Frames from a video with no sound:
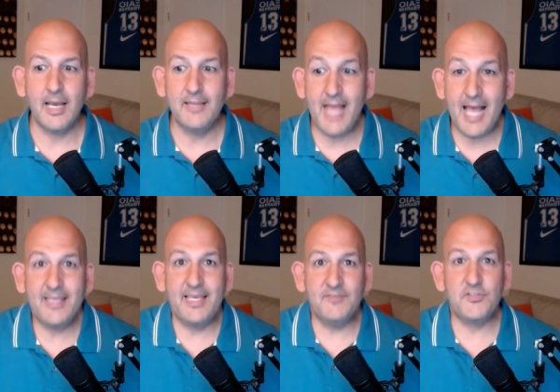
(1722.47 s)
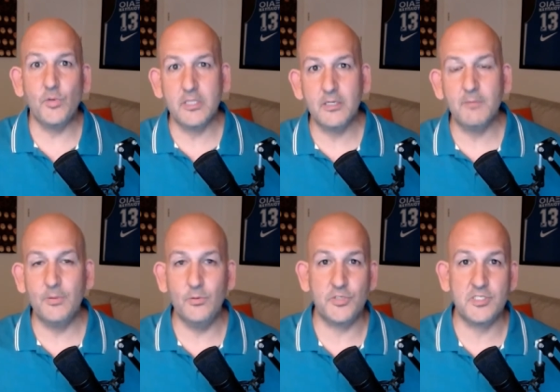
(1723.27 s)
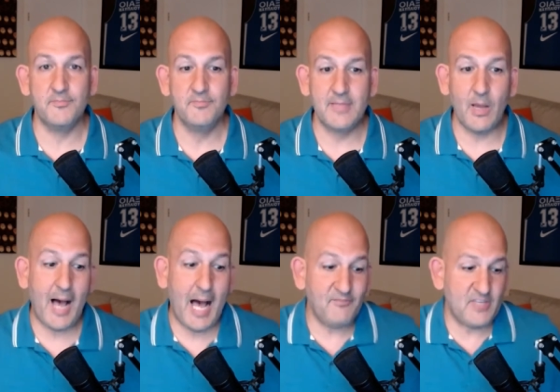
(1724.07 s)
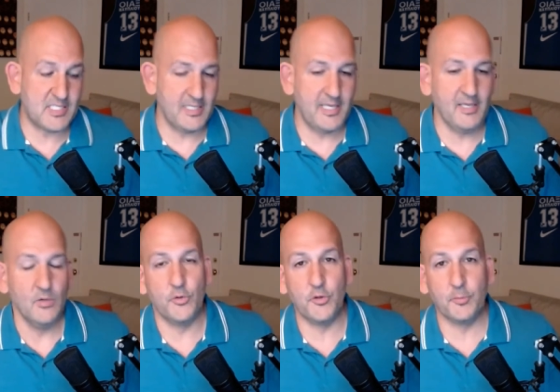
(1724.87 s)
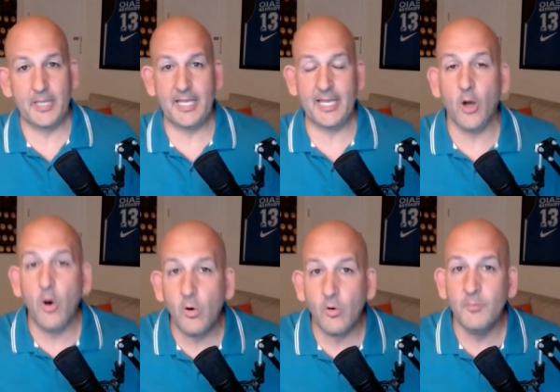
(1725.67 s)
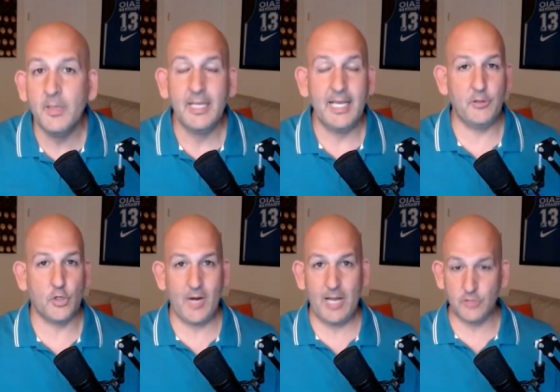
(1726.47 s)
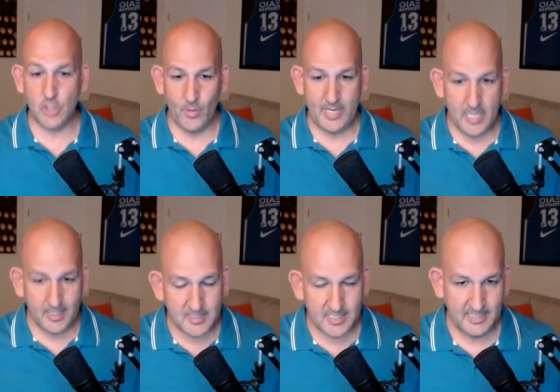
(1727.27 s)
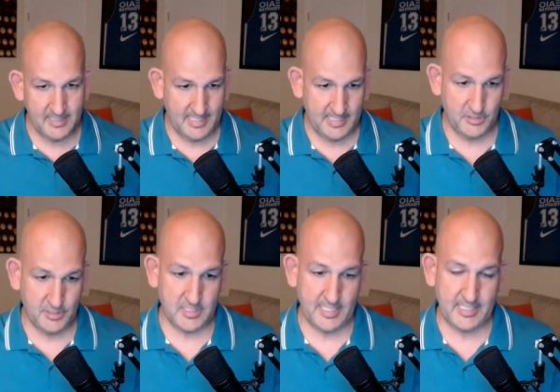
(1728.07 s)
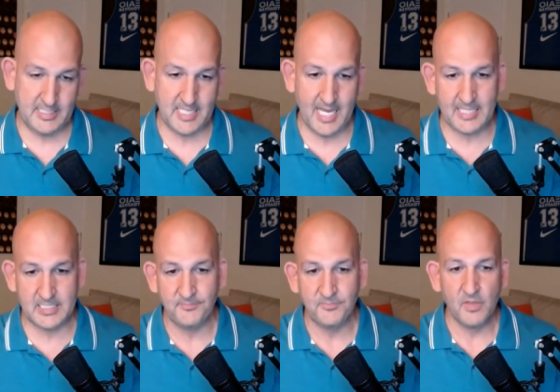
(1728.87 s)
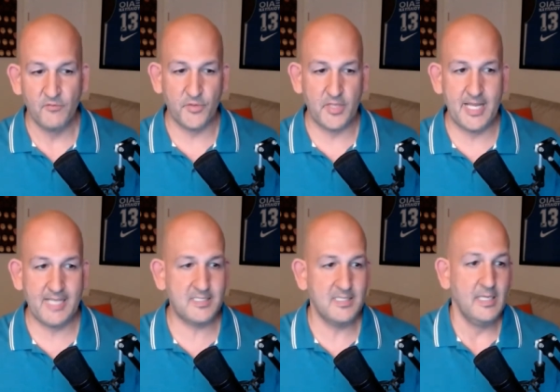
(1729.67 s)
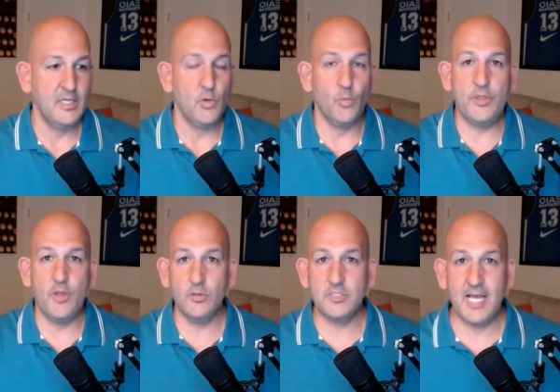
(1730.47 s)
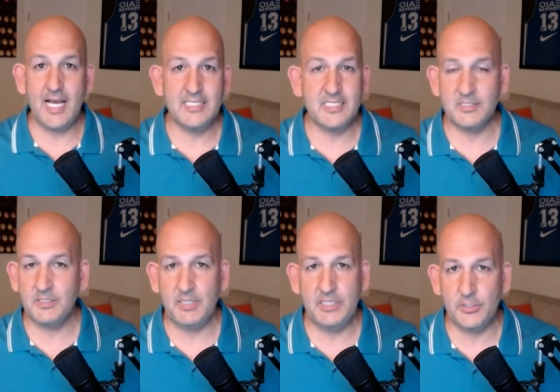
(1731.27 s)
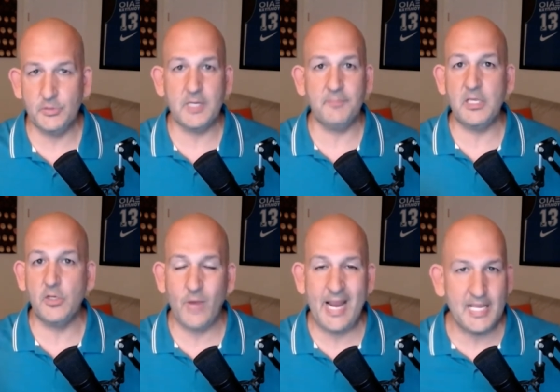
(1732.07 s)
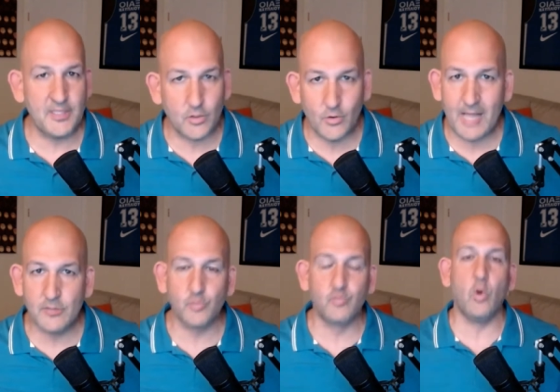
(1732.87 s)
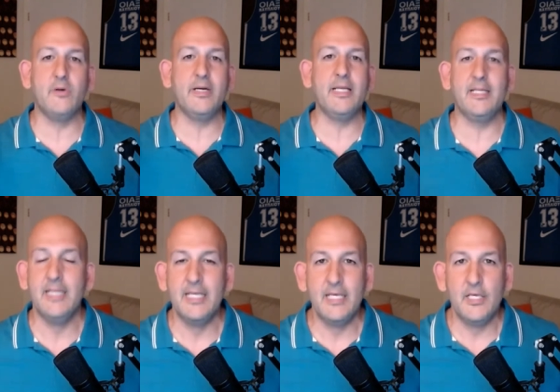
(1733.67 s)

And that gives you a little boost. Now, obviously, when you're playing at home and the crowd's going nuts, and, and just like these guys for the Nets, when those guys do something great and the crowd's roaring and